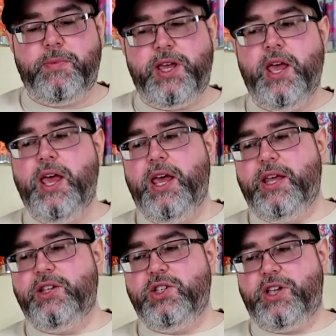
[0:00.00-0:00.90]
me.
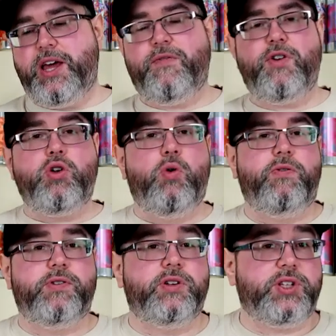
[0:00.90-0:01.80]
This is kind of a
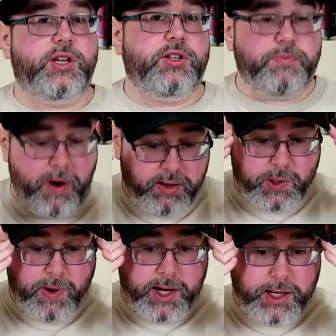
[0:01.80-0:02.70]
no-frills English barley
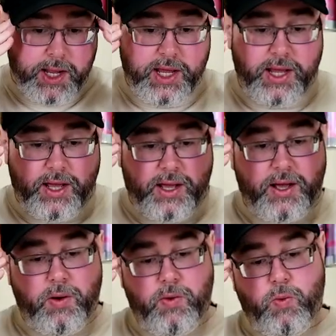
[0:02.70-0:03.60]
wine
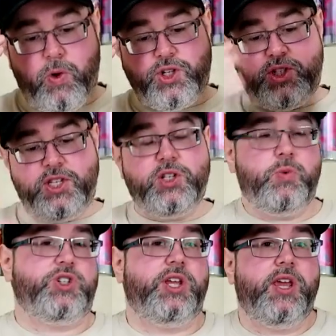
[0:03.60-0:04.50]
uh, what you see is
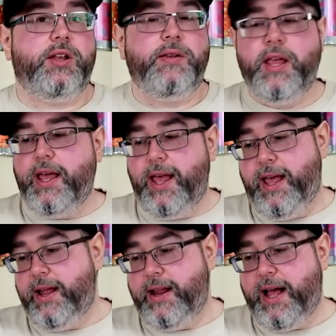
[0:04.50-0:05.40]
what you get,
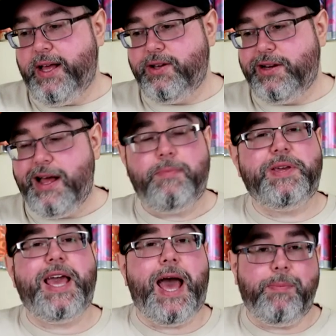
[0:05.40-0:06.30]
and I could not
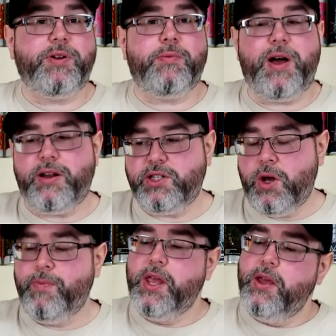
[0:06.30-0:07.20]
be happier about it.
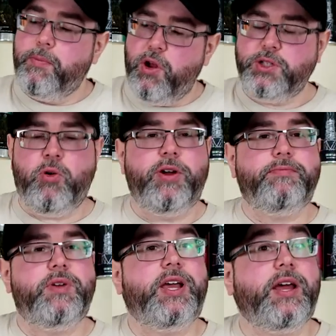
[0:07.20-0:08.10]
So price point,
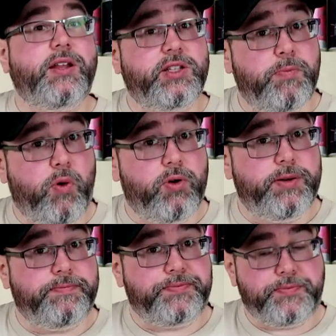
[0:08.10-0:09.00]
again, it's imported